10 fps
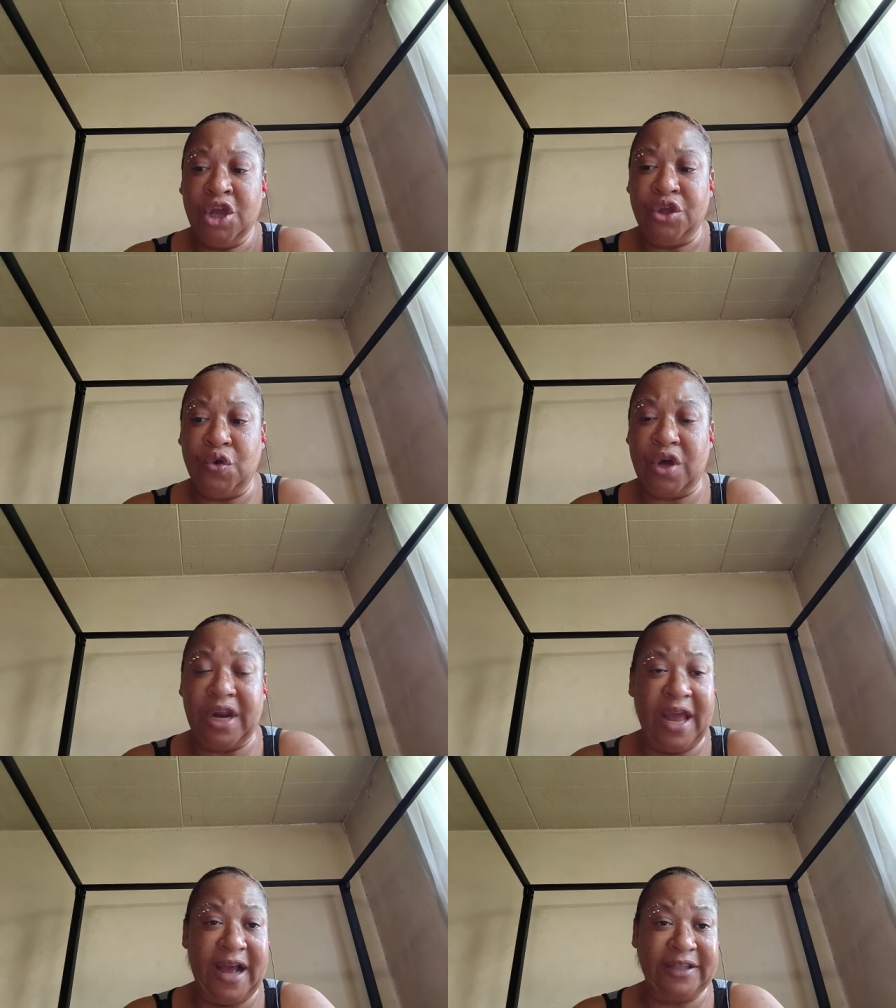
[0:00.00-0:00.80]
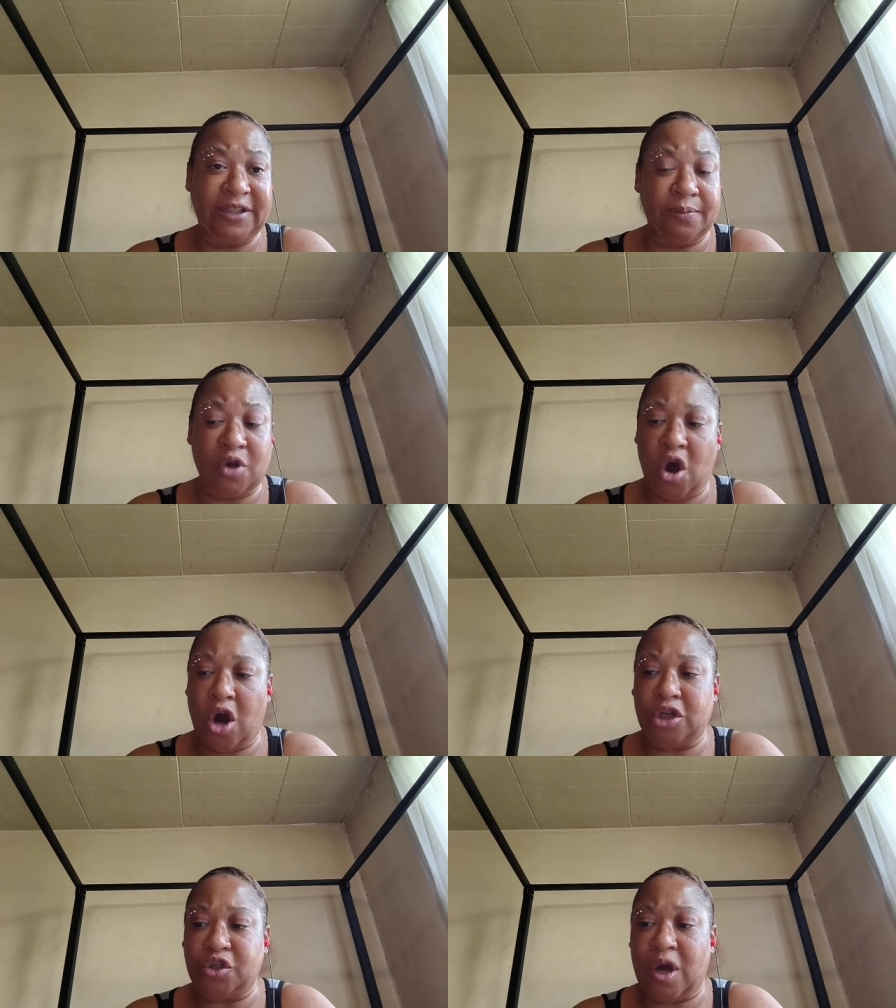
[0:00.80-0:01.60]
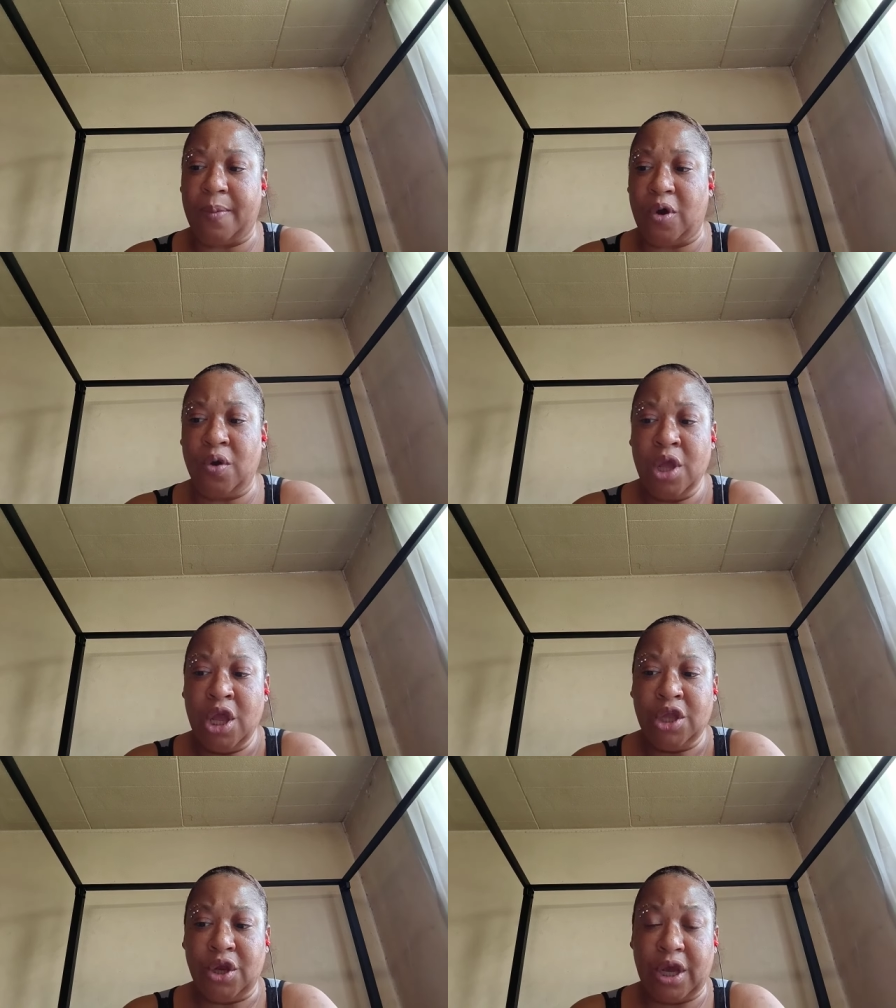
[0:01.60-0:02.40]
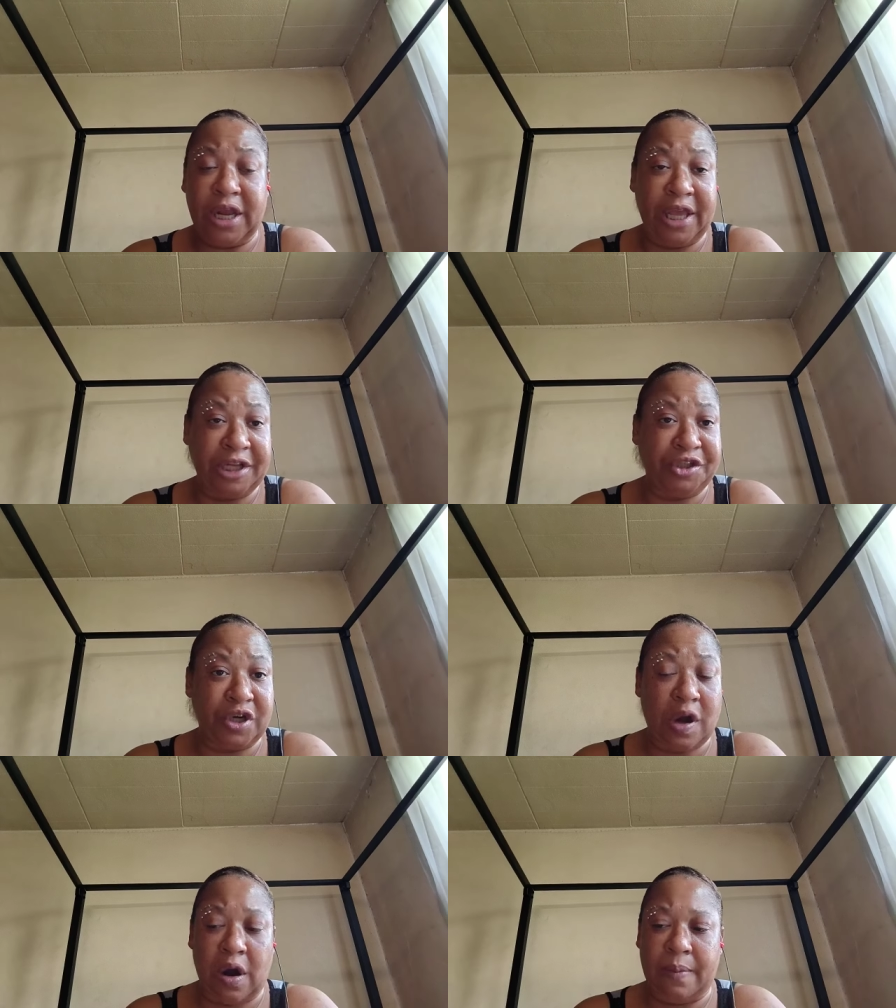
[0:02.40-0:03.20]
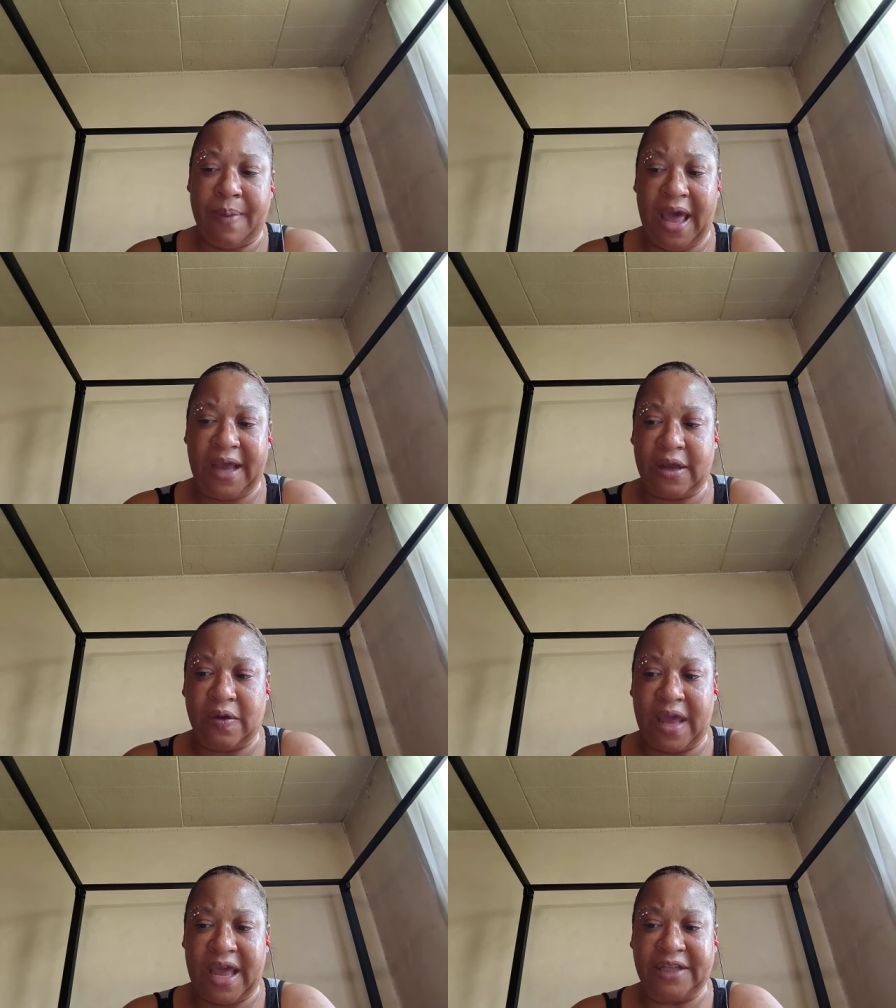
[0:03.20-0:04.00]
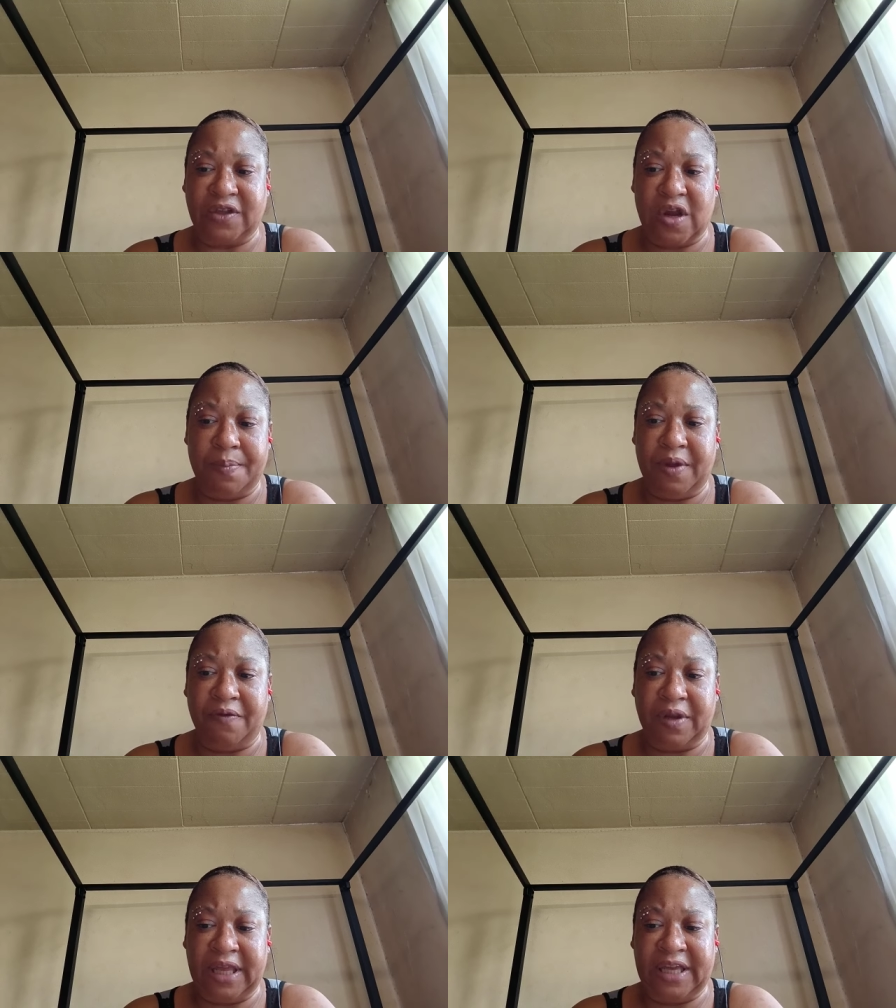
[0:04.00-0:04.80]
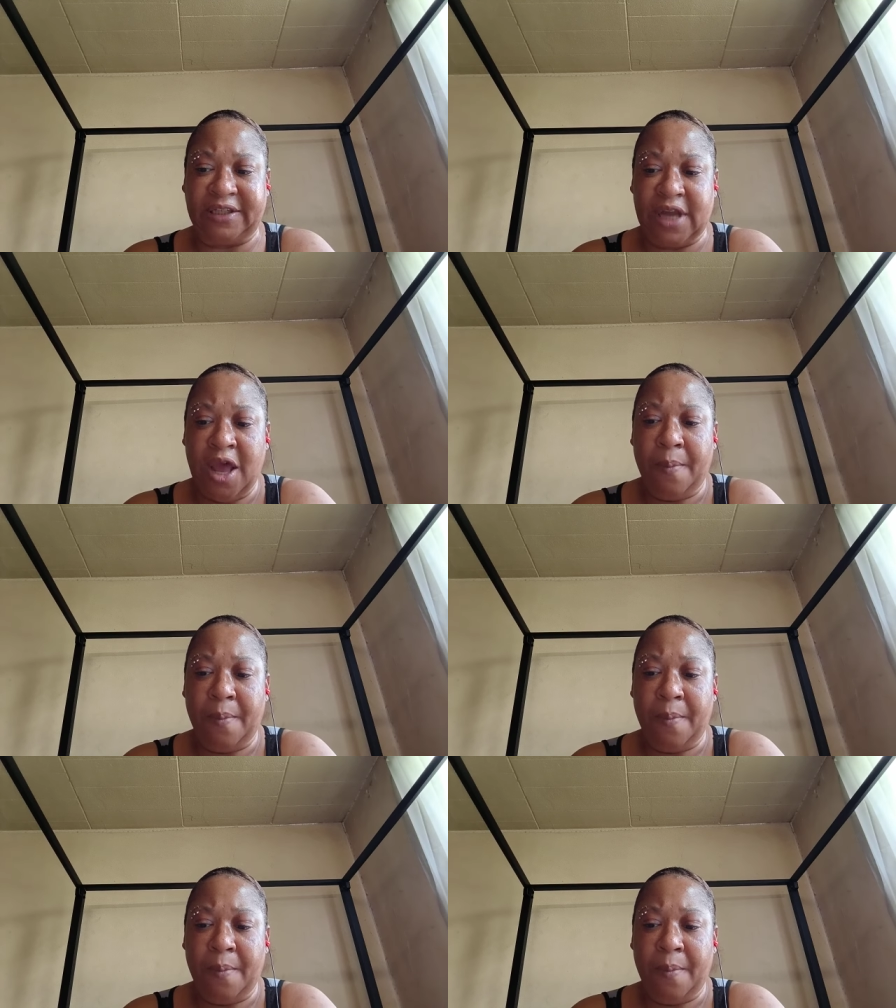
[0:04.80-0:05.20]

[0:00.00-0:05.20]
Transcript: You could have had some car trouble. You're going to get your car back. Okay, it's going to be released.